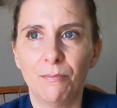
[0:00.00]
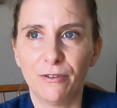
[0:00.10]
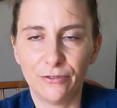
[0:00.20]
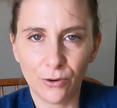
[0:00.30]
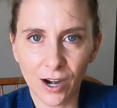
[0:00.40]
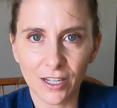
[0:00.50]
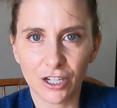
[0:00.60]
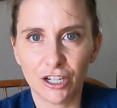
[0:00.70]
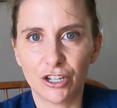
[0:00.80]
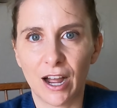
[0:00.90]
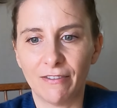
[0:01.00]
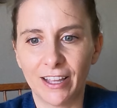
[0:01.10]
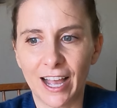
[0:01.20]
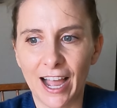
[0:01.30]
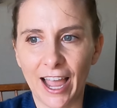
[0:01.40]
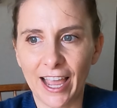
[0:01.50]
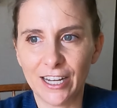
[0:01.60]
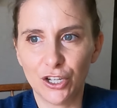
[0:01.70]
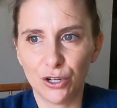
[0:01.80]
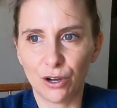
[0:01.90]
Before I started traveling, I
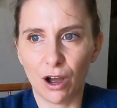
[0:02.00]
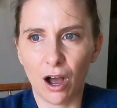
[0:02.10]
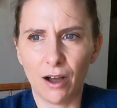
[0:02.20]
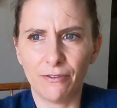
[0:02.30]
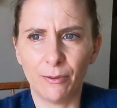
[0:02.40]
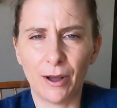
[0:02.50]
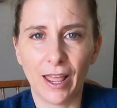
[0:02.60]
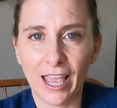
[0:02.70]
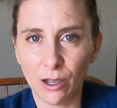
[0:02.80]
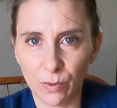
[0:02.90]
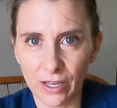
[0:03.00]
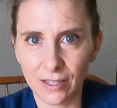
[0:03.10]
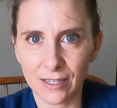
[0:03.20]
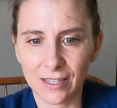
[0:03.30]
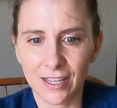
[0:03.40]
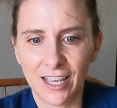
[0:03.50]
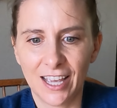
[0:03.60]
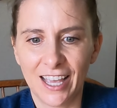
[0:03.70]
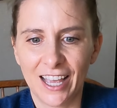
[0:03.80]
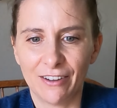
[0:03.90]
took off about 8 weeks
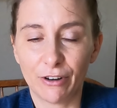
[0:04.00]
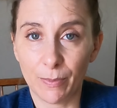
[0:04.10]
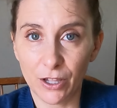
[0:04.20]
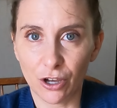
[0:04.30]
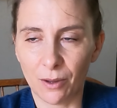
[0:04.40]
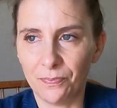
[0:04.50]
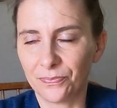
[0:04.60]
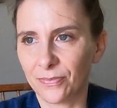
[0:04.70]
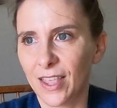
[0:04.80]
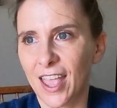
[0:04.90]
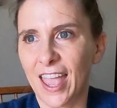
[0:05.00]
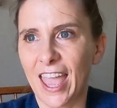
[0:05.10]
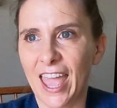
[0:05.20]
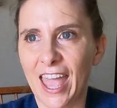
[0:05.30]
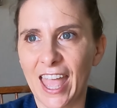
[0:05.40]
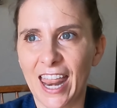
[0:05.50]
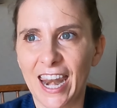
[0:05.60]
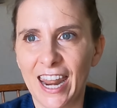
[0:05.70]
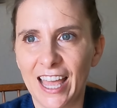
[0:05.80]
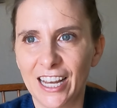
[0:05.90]
from my job
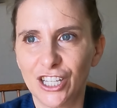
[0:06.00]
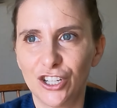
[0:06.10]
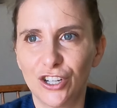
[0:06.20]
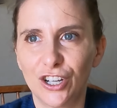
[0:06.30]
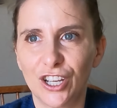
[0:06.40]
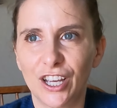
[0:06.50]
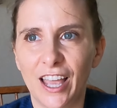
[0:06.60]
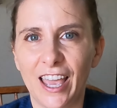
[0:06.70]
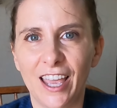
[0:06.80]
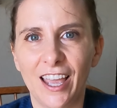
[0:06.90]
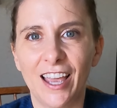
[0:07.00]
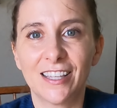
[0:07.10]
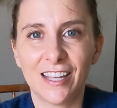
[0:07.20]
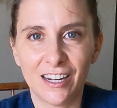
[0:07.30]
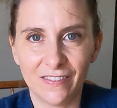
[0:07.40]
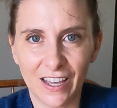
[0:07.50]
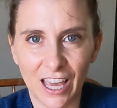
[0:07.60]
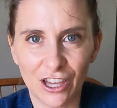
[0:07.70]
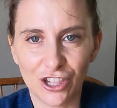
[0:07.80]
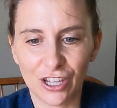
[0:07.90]
and took a extended
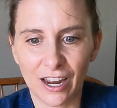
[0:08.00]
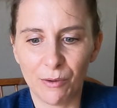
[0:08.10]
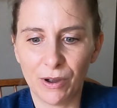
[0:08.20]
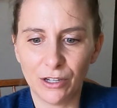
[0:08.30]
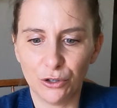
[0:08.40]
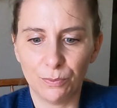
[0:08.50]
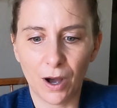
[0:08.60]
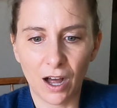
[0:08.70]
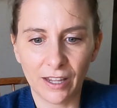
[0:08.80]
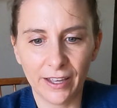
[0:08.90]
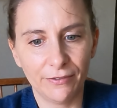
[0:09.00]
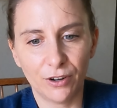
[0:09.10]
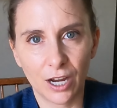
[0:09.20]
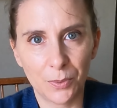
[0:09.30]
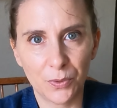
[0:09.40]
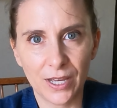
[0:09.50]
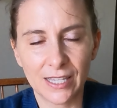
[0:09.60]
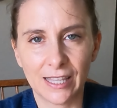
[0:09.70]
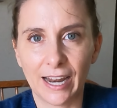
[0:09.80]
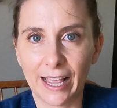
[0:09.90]
vacation. I went to Bali for a couple
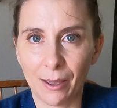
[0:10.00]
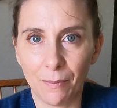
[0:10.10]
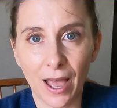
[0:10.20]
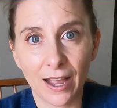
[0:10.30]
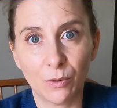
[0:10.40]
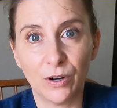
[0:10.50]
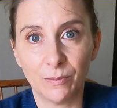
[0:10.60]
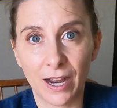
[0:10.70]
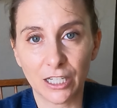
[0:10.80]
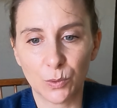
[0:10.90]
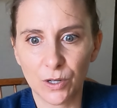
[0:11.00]
weeks, and then I came back, went back to